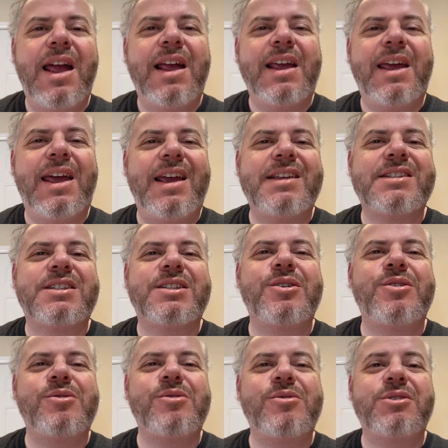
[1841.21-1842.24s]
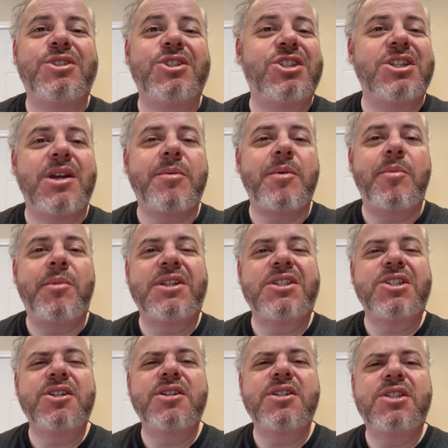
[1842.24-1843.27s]
Okay, so just check my blood
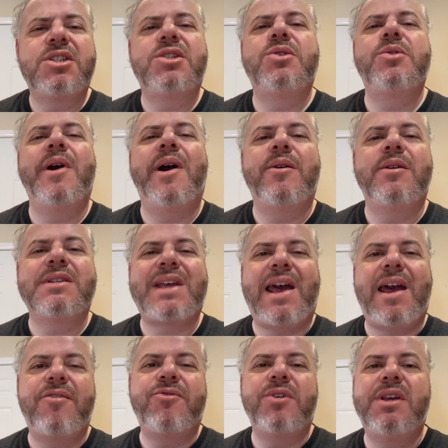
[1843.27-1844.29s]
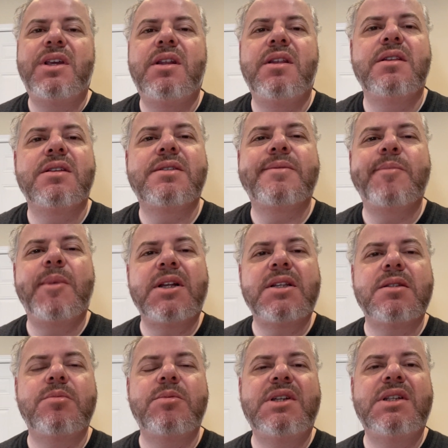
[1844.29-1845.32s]
sugar. It's 2 hours after eating the Smart
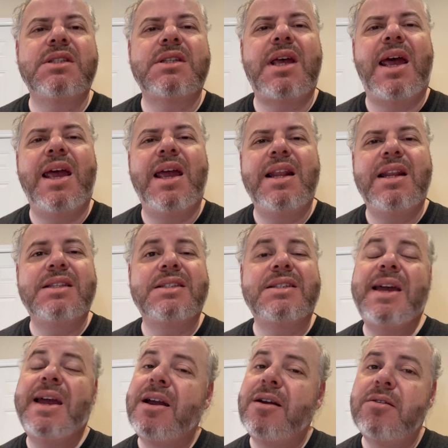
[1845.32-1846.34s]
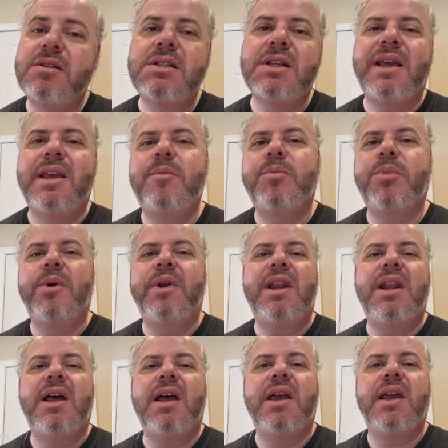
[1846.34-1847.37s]
Sweets, and it's down to
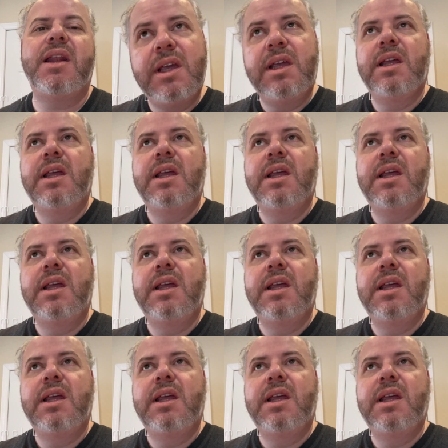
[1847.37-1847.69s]
8.9.